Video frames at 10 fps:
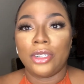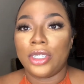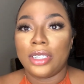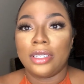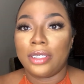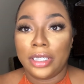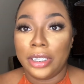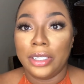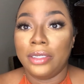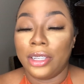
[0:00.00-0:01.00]
just
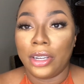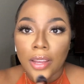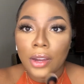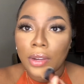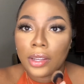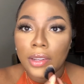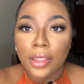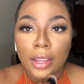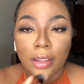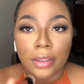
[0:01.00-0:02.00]
good. They're good. Look how good
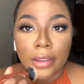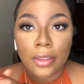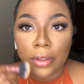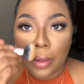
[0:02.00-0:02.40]
that looks.